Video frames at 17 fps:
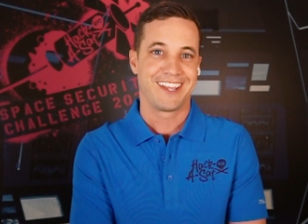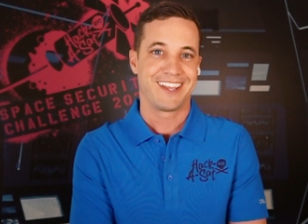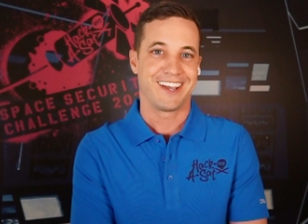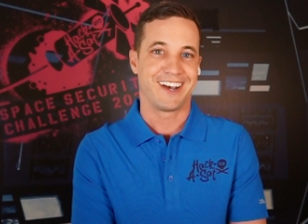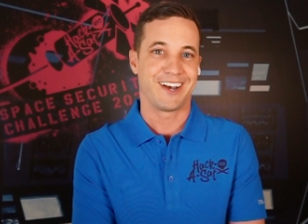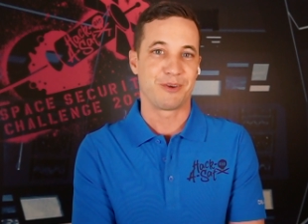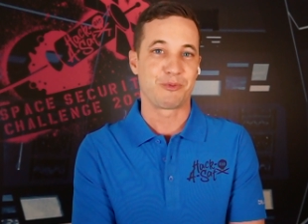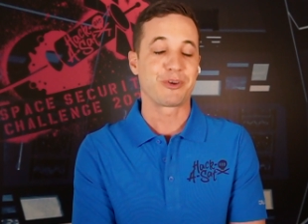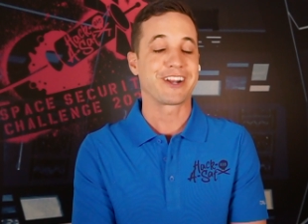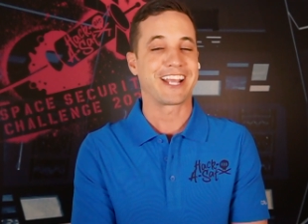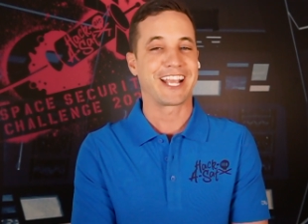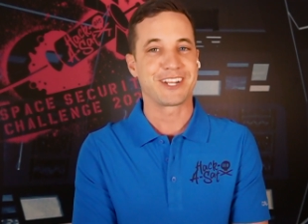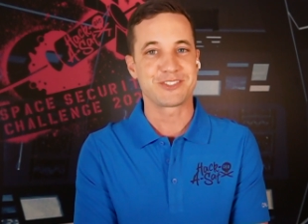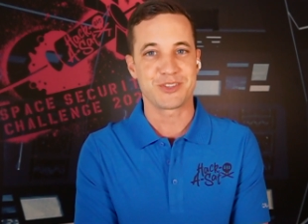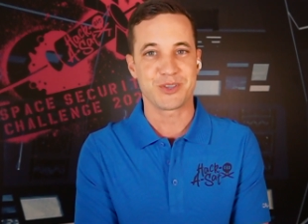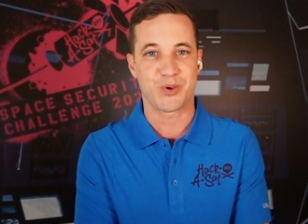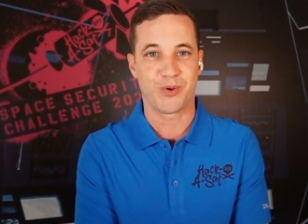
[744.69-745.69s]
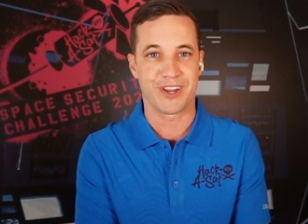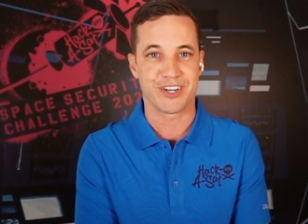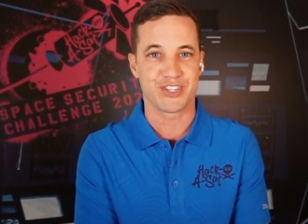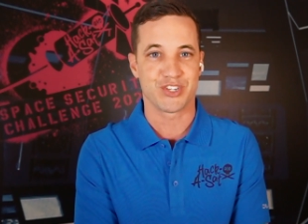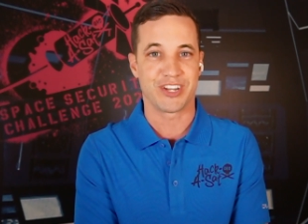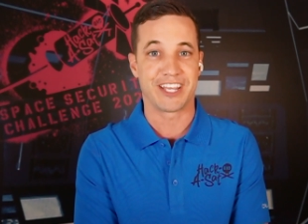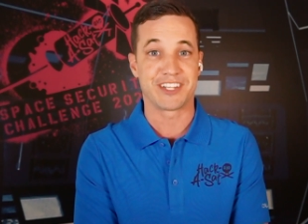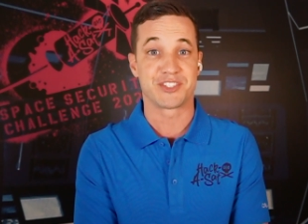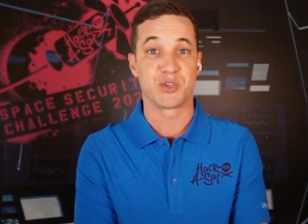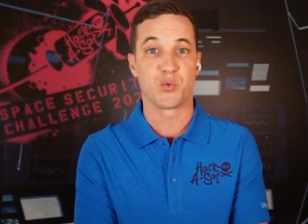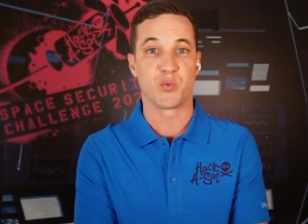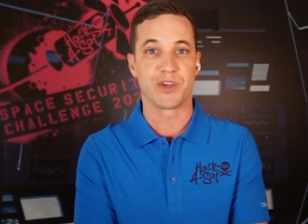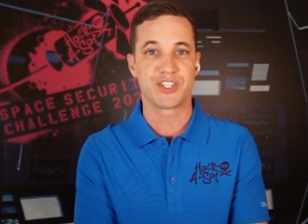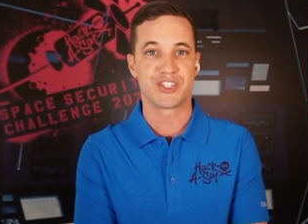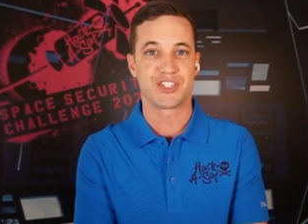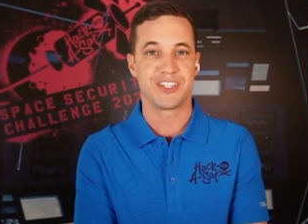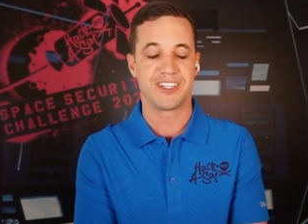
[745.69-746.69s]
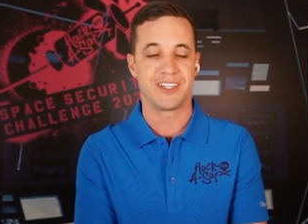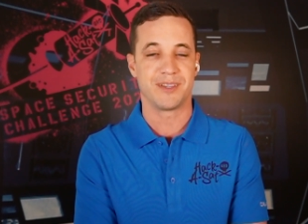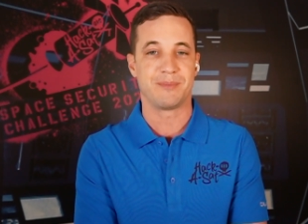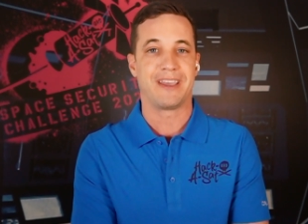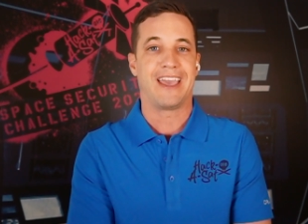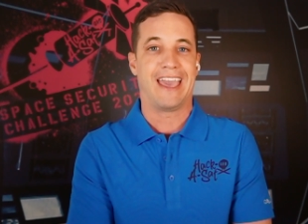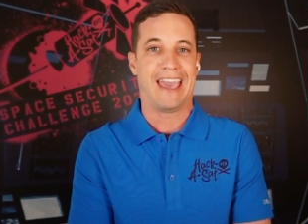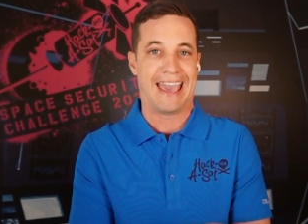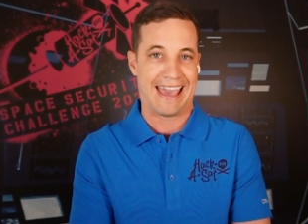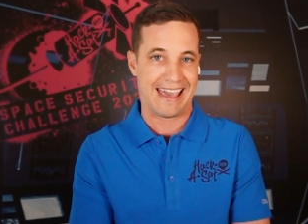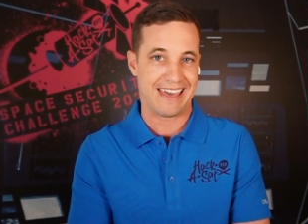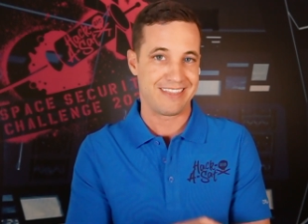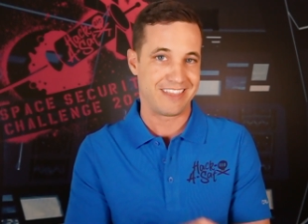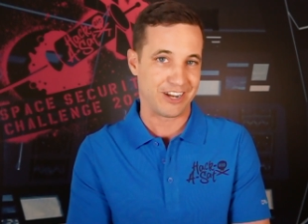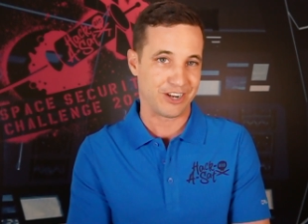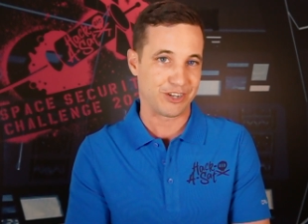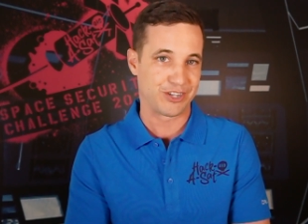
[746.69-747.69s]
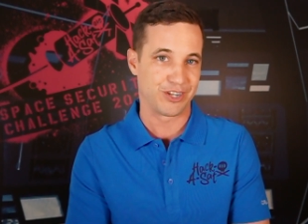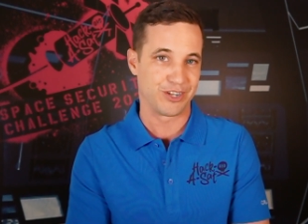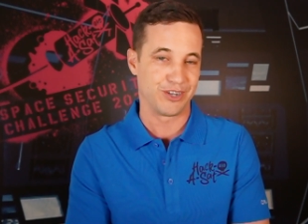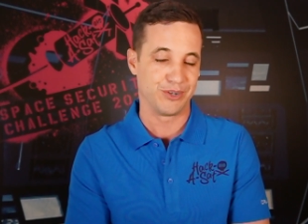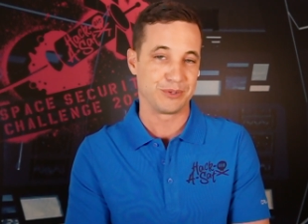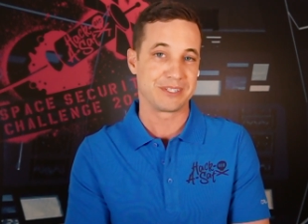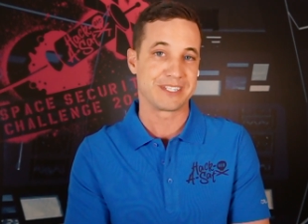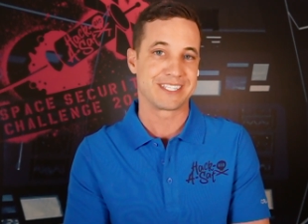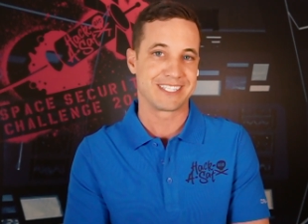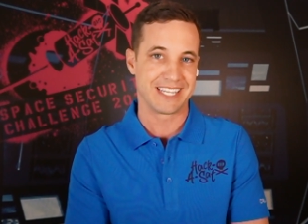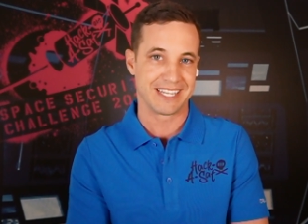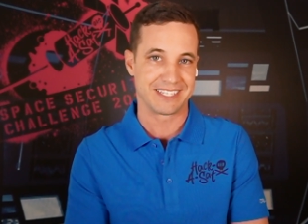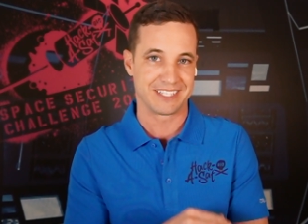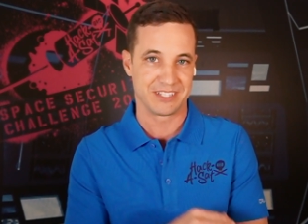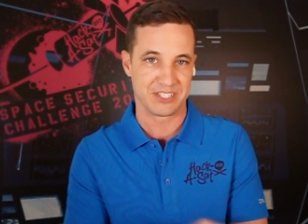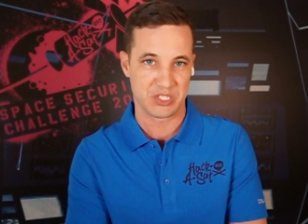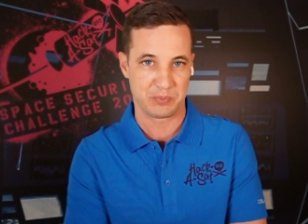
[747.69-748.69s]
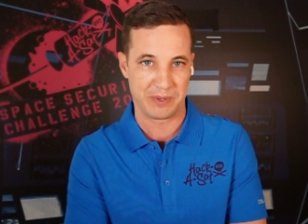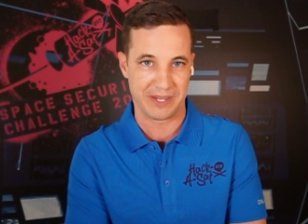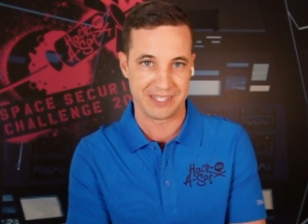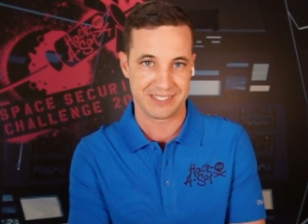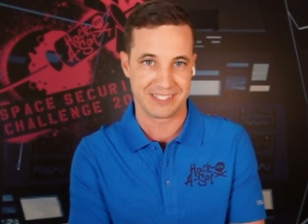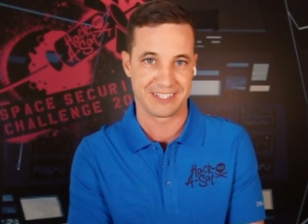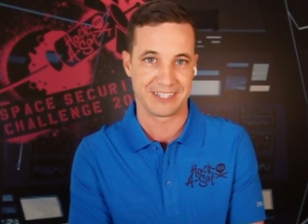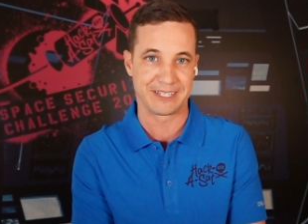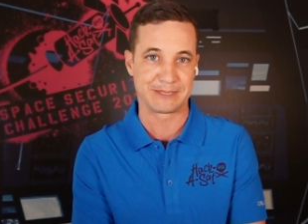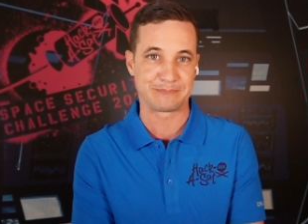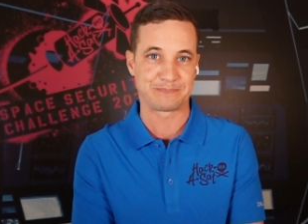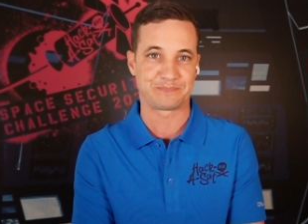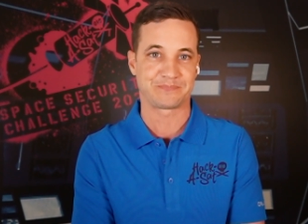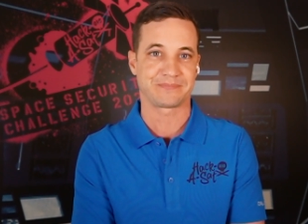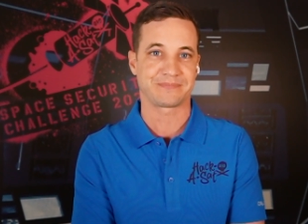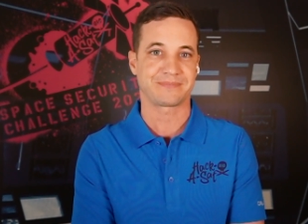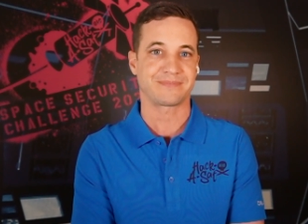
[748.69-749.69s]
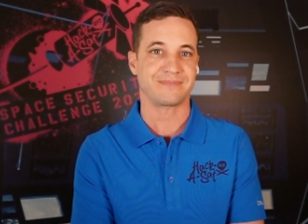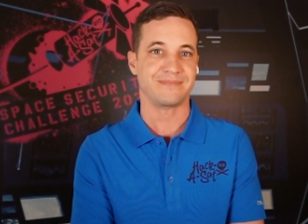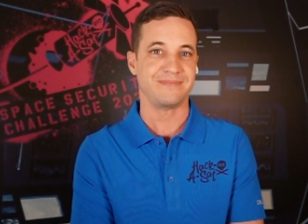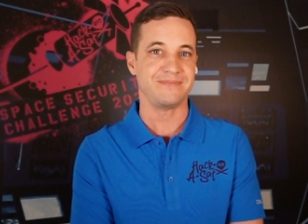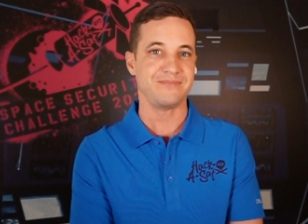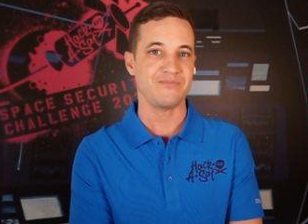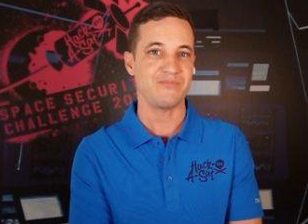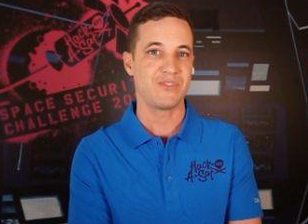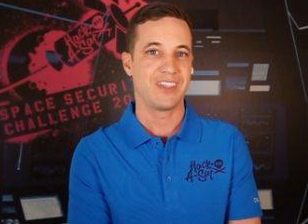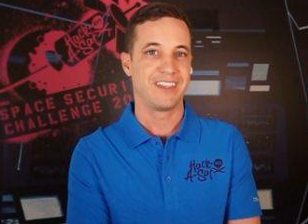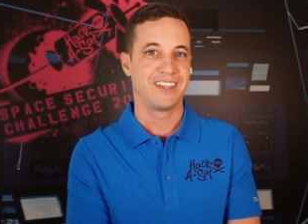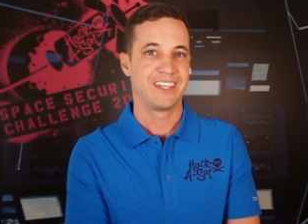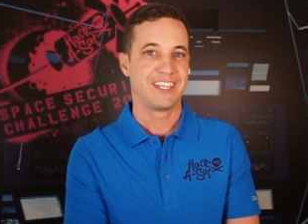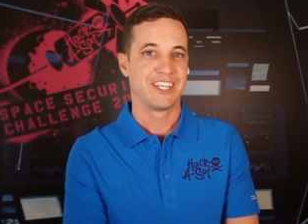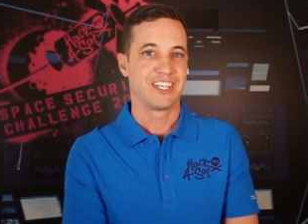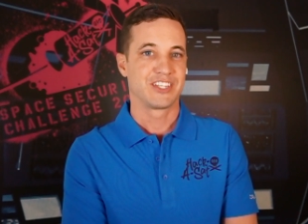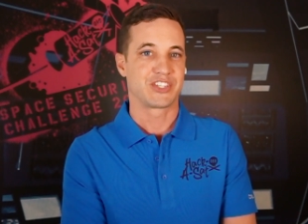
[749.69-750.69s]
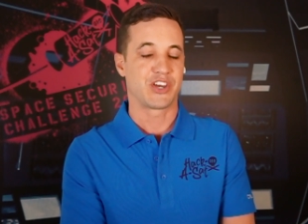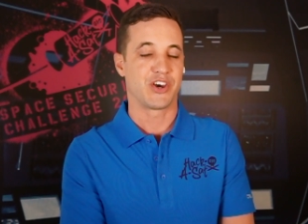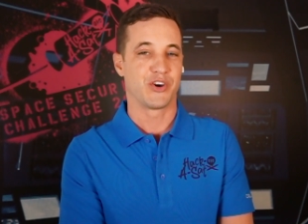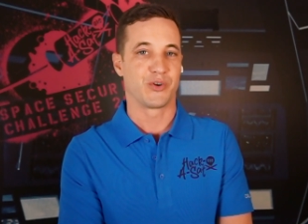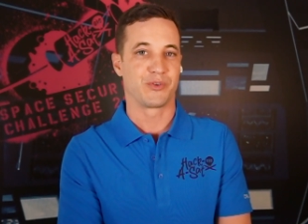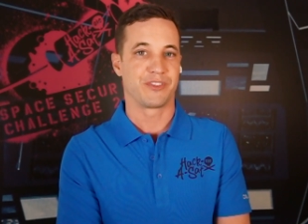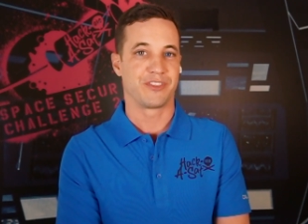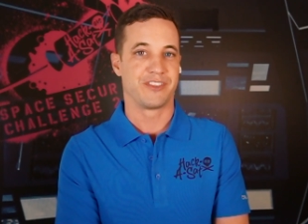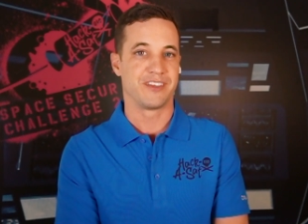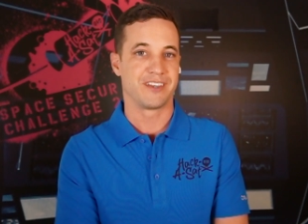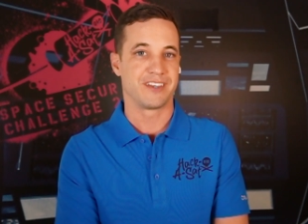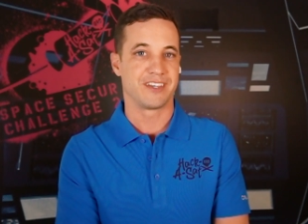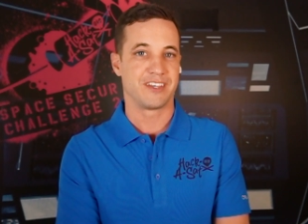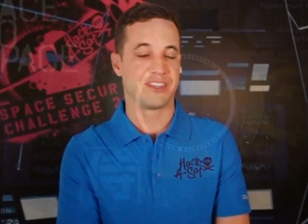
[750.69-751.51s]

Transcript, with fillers: Uh, we're going to answer the question as to which team had their code sent into space tonight. So the,